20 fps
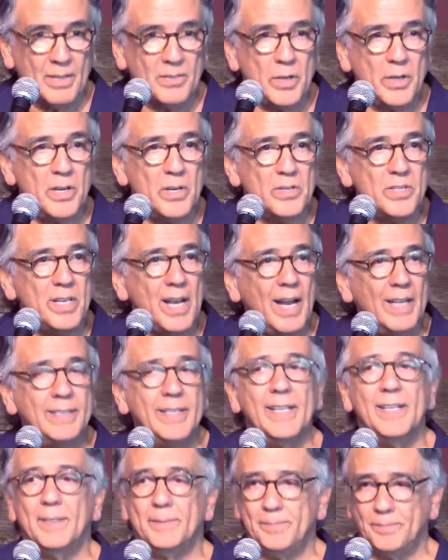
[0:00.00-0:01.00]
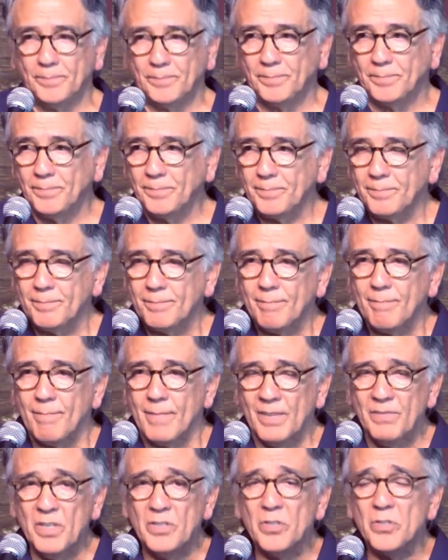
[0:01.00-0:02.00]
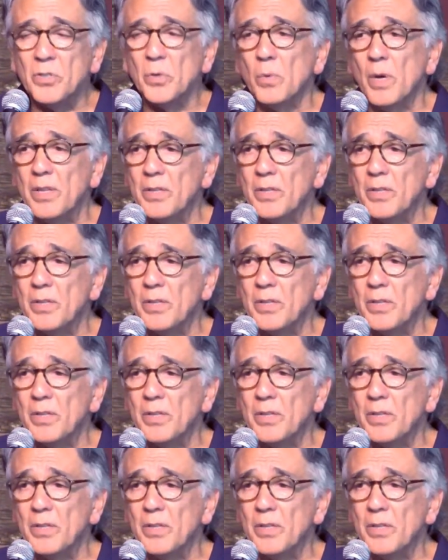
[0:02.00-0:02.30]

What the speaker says: So here's the idea. This is the